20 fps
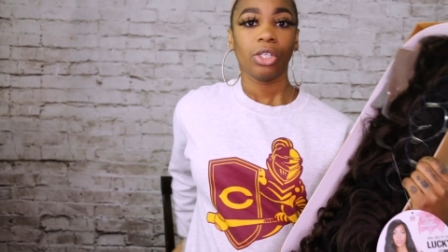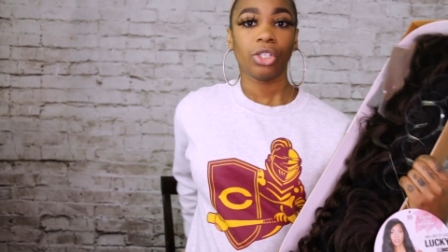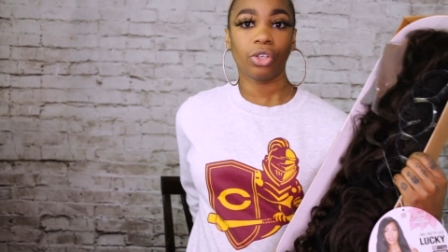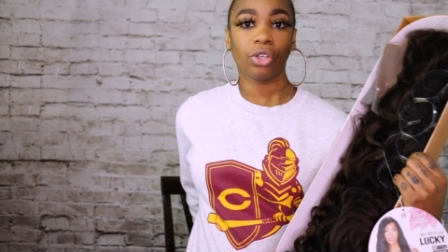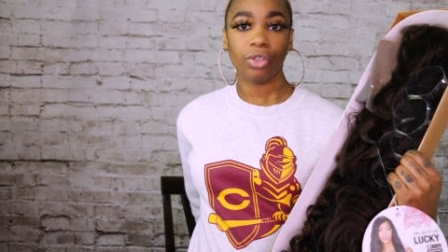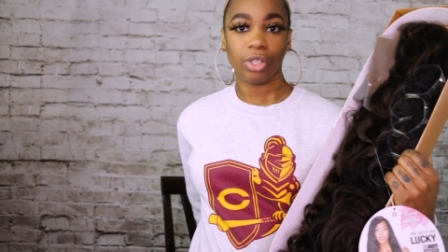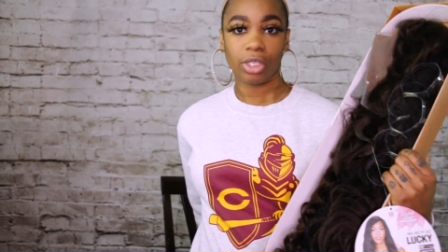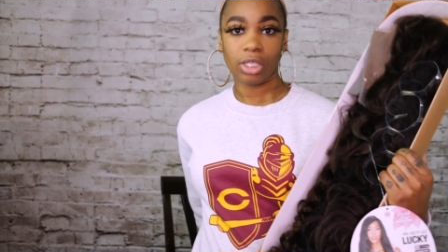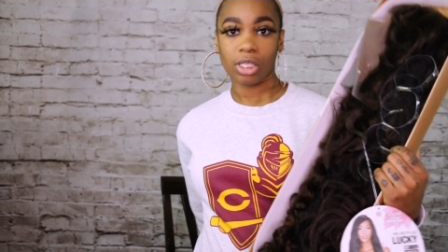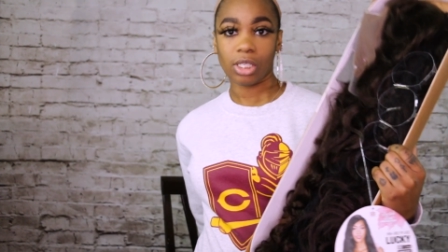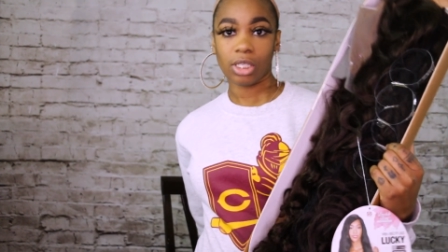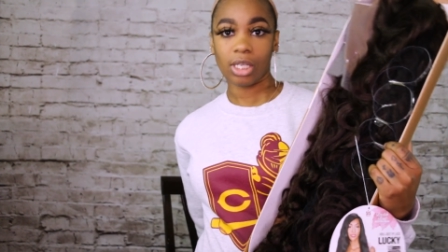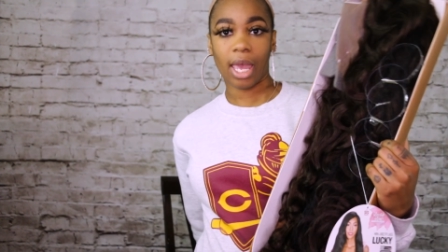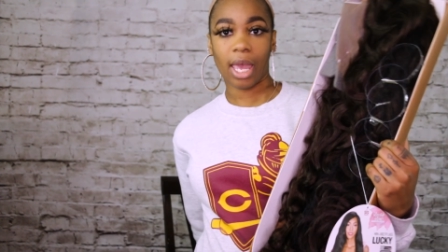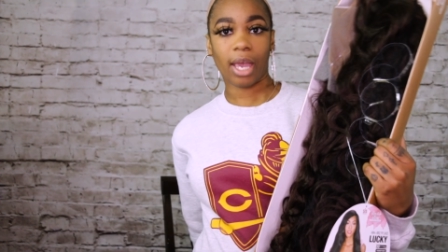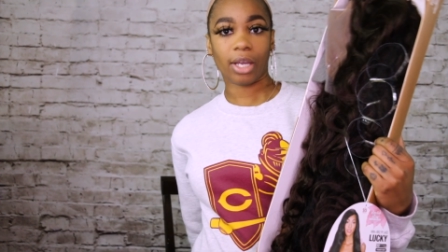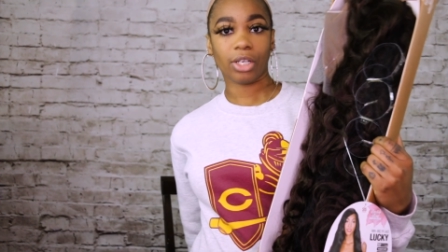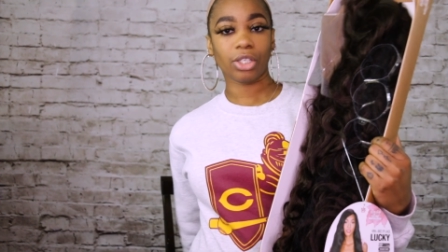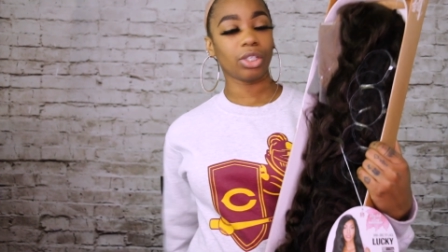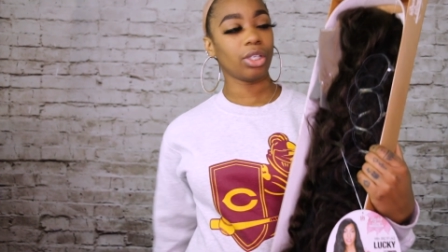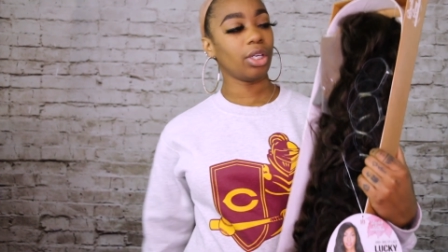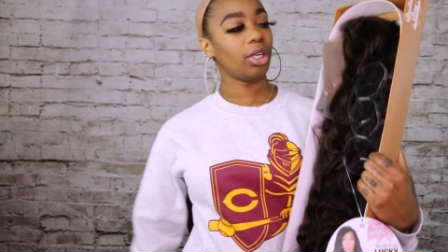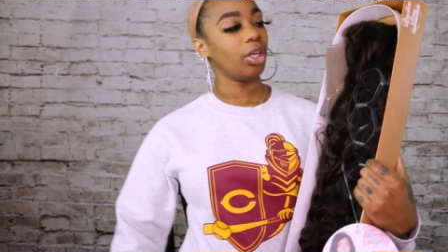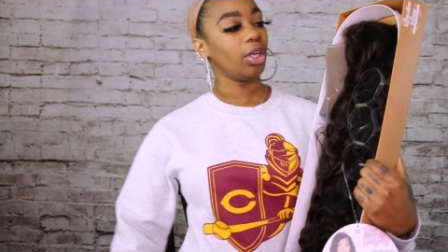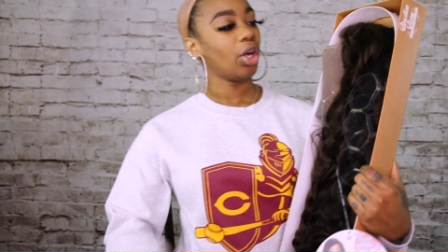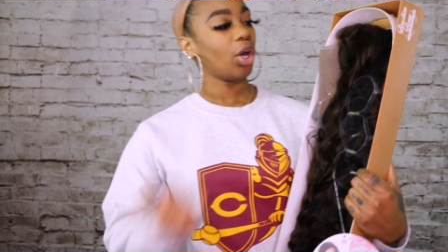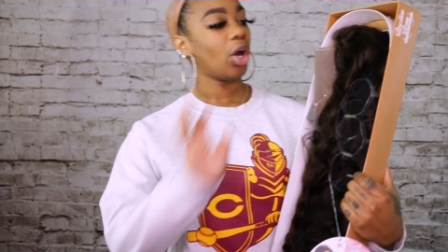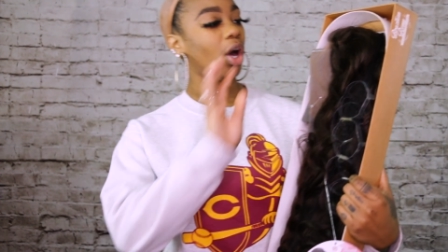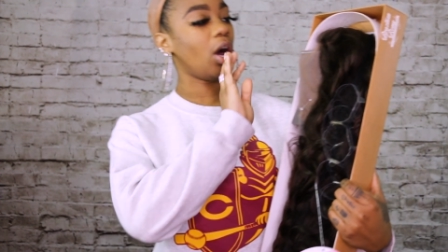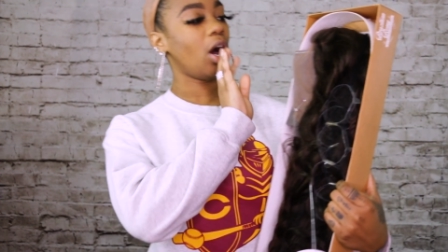So this is actually
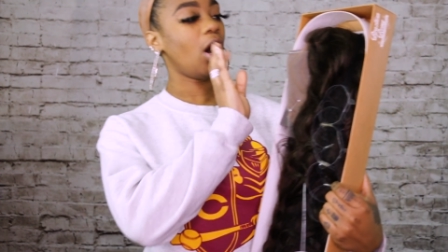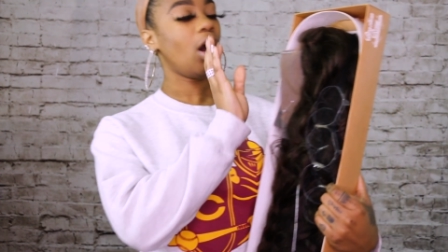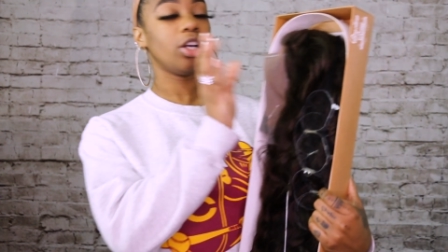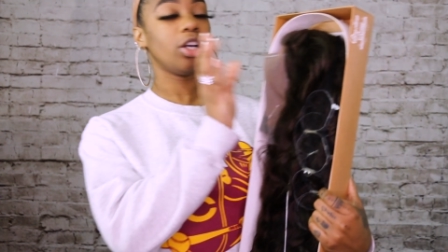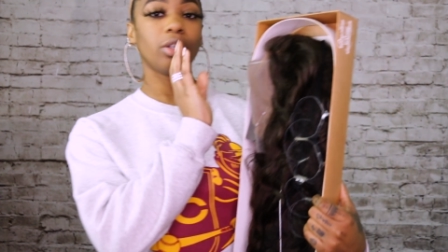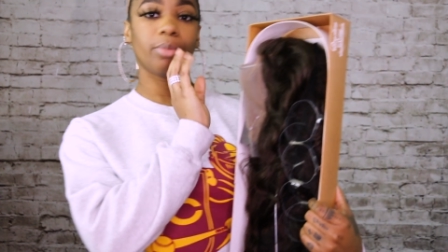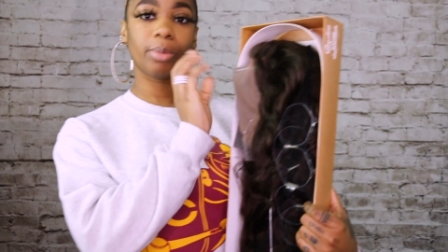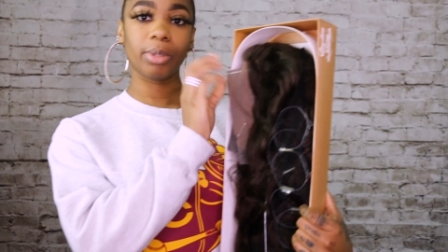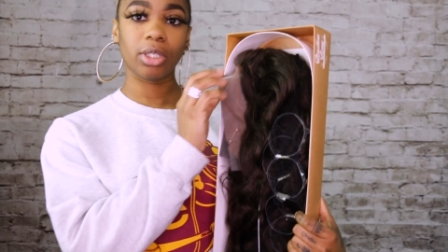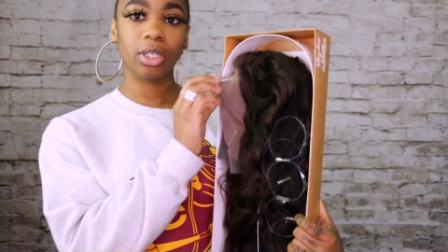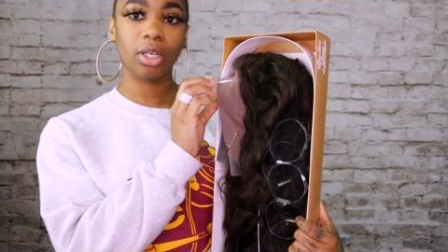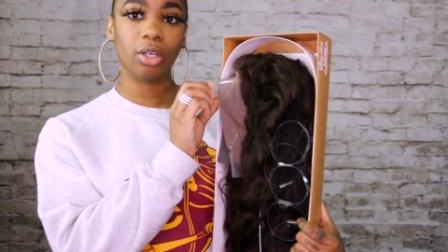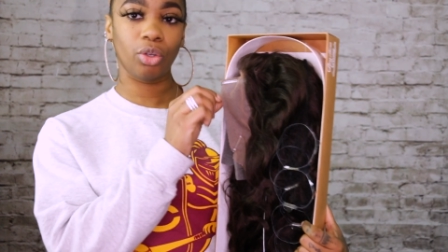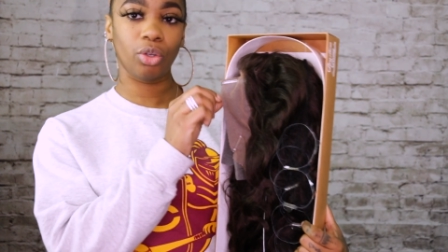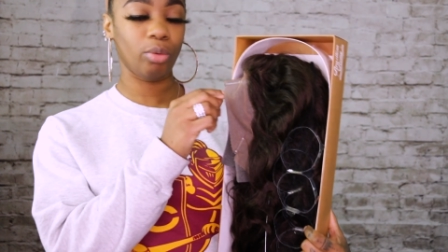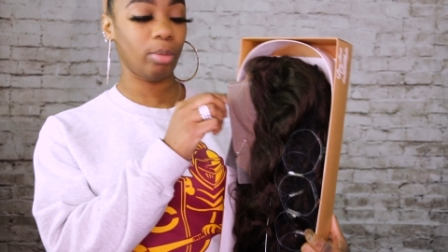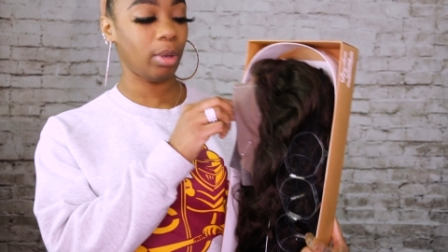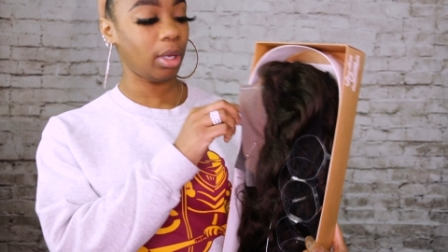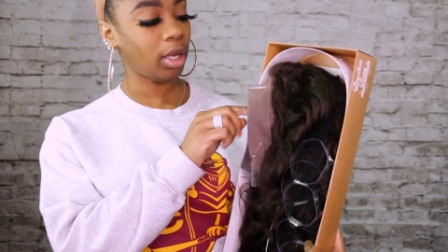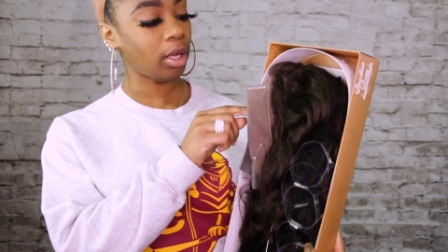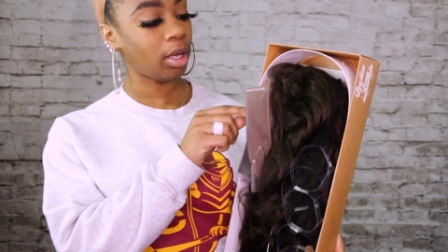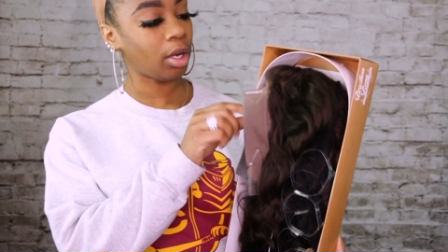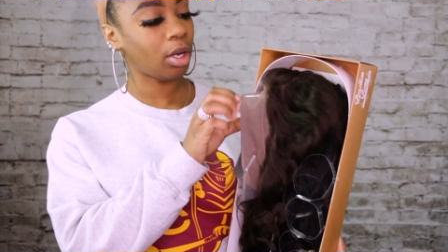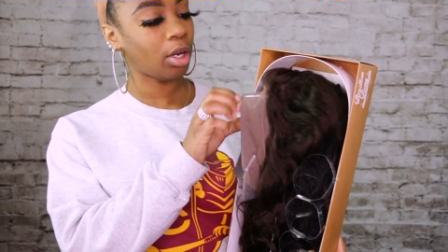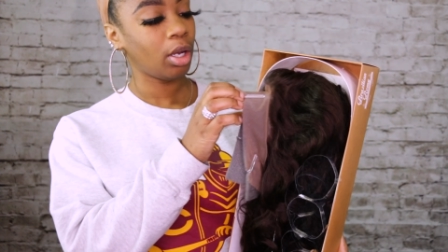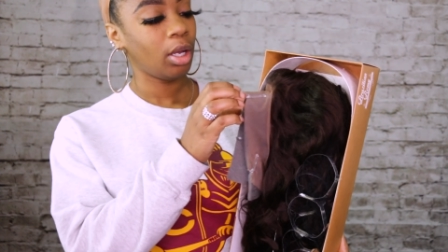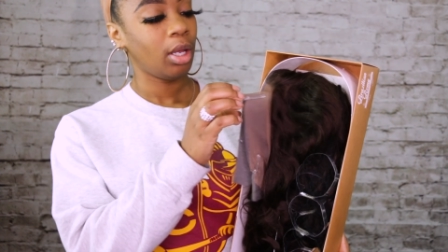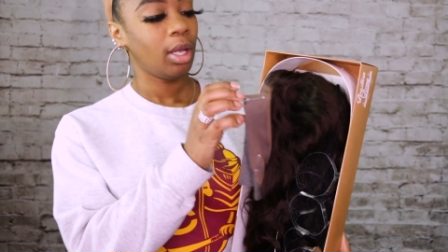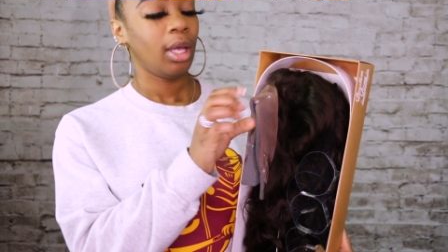one hundred percent human hair.